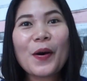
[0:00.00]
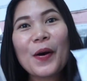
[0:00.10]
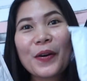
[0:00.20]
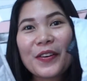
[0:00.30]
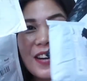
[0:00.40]

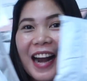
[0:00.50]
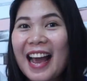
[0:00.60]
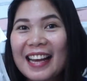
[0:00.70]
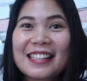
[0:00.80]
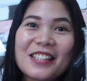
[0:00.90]
All
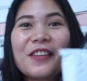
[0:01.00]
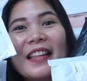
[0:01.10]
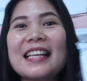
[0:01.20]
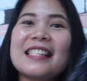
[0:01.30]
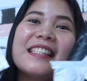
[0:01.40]
right, so
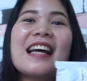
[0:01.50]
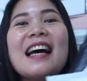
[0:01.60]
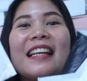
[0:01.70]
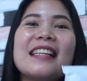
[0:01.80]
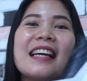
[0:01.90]
let's
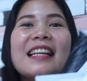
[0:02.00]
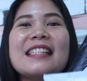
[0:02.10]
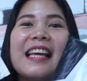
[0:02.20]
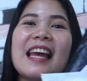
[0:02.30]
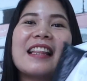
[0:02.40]
not gonna
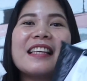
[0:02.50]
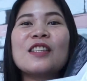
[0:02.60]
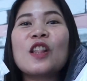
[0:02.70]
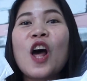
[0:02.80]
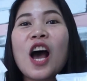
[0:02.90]
take
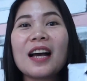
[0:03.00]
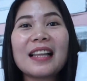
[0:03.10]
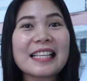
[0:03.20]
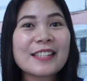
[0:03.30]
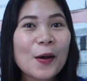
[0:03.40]
this long.
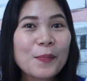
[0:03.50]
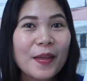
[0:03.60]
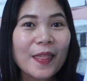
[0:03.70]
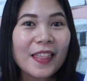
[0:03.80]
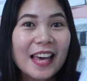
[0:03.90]
Let's
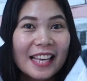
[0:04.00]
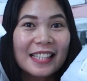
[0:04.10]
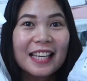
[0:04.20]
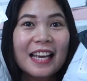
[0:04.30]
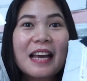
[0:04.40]
open
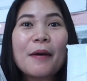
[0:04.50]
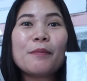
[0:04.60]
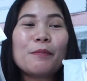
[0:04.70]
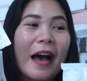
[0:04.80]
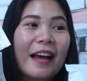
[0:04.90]
this
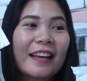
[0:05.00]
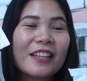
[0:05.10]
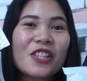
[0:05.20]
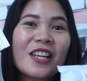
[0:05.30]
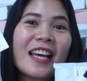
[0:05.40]

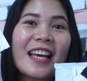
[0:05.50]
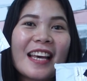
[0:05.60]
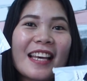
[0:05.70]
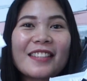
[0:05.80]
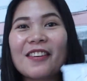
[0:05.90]

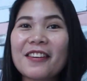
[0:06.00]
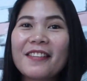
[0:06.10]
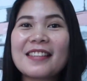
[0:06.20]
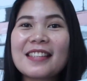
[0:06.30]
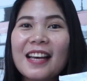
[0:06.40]
packages. Are
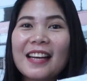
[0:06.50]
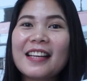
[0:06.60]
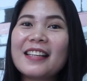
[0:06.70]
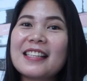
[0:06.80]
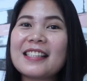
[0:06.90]
you
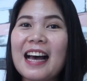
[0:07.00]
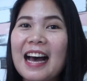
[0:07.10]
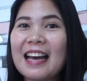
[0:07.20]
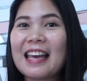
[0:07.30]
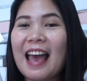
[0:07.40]
excited? Because
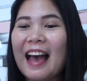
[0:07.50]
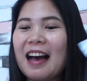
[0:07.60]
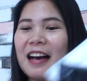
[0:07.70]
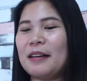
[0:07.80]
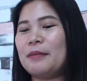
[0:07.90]
I
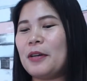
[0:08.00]
am.